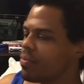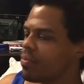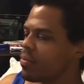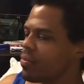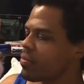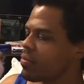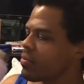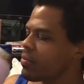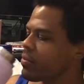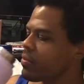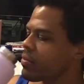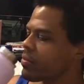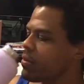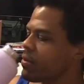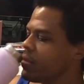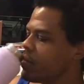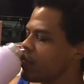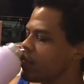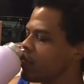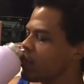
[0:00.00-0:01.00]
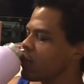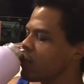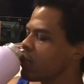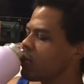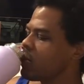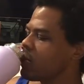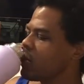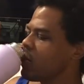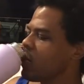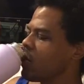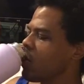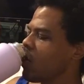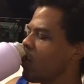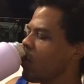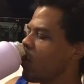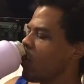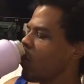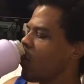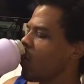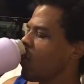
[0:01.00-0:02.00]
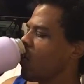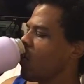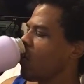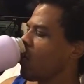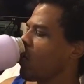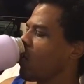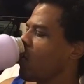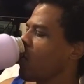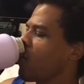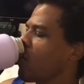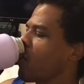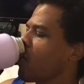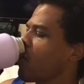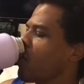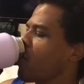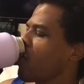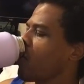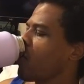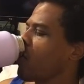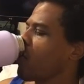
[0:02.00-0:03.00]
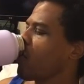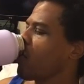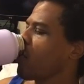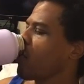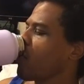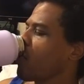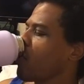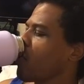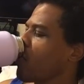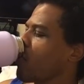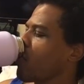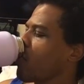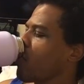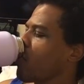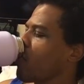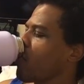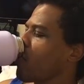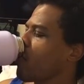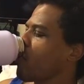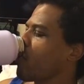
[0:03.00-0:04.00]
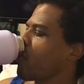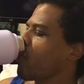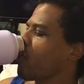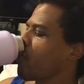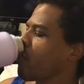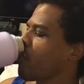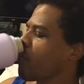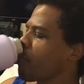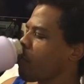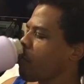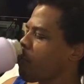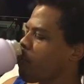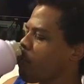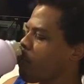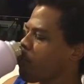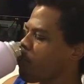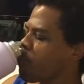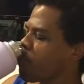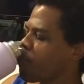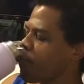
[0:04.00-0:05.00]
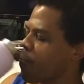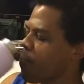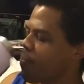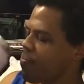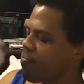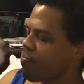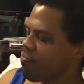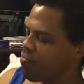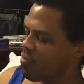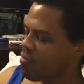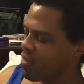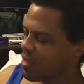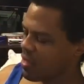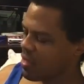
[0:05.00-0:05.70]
(silence)